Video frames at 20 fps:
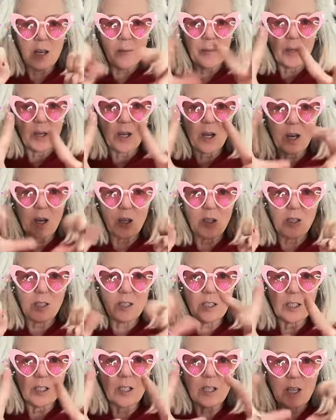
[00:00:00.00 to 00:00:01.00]

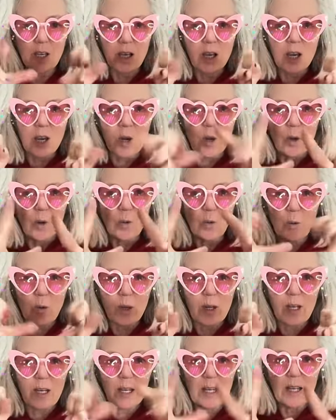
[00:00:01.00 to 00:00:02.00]
Because
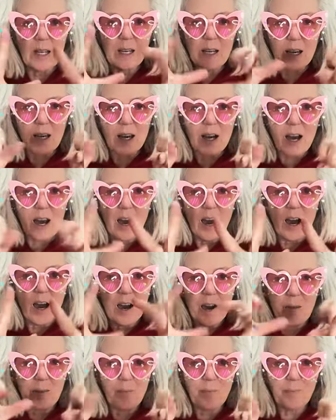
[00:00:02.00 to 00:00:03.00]
we,
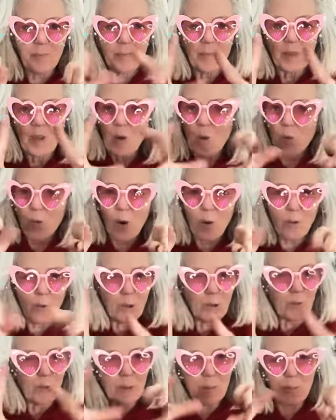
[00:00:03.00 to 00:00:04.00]
what
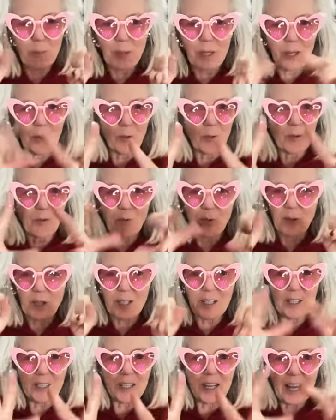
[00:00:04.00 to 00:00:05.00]
would we be if we
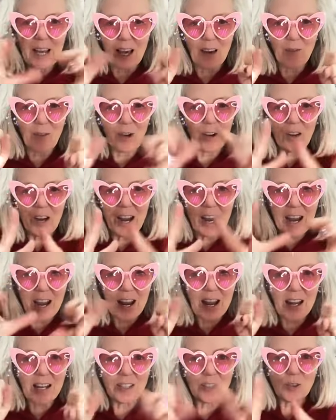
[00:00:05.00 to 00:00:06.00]
didn't have our
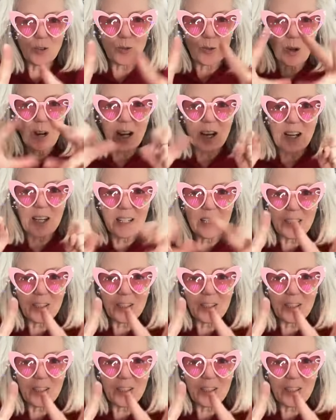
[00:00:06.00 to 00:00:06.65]
hands, right?